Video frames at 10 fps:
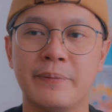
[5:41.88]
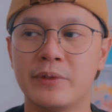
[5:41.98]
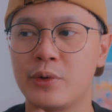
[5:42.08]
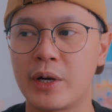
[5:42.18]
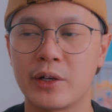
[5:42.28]

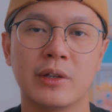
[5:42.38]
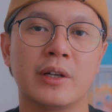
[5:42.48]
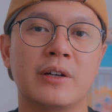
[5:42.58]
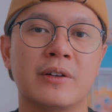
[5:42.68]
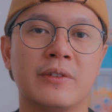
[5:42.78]
the
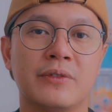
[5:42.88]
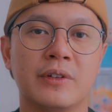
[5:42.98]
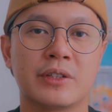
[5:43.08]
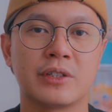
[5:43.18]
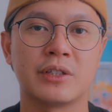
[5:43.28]
regular
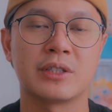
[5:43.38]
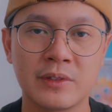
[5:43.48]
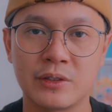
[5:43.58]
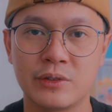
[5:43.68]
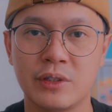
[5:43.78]
filters
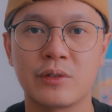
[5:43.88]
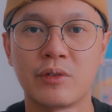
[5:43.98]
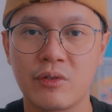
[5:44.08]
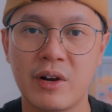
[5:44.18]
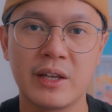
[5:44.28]
that you need to
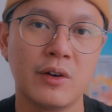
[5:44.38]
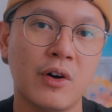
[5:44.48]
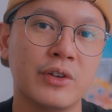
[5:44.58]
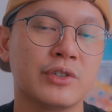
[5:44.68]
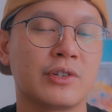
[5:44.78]
thread
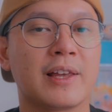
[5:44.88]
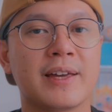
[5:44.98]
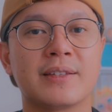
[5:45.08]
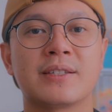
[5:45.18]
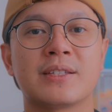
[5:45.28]
on your
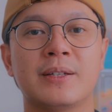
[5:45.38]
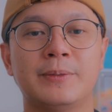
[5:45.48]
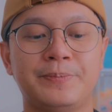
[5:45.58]
lens.